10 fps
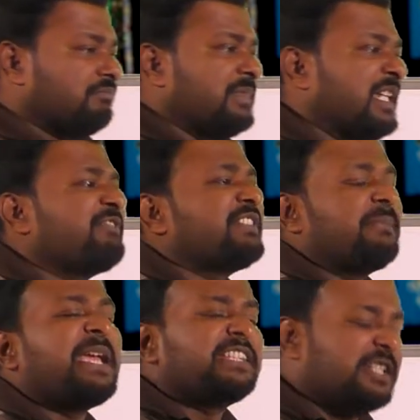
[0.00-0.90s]
give
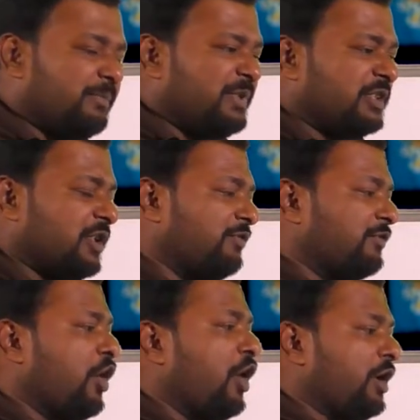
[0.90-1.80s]
some examples of
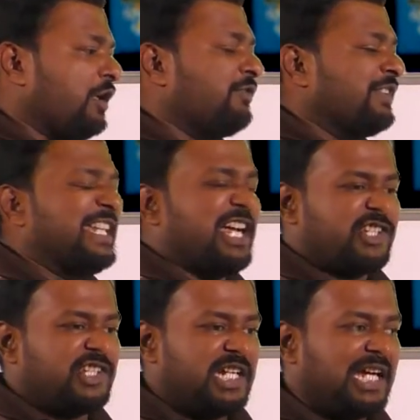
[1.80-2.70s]
law of
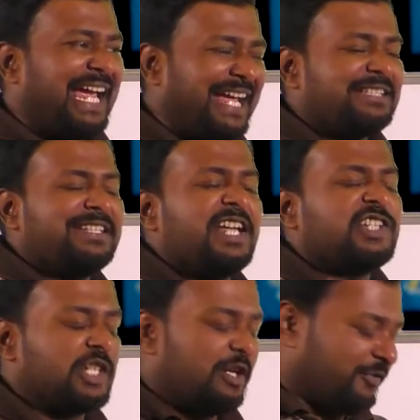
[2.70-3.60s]
inertia as
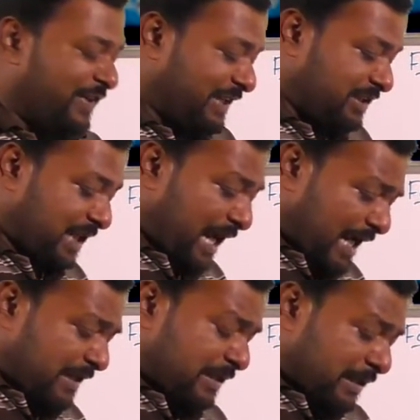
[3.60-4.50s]
inertia of rest. And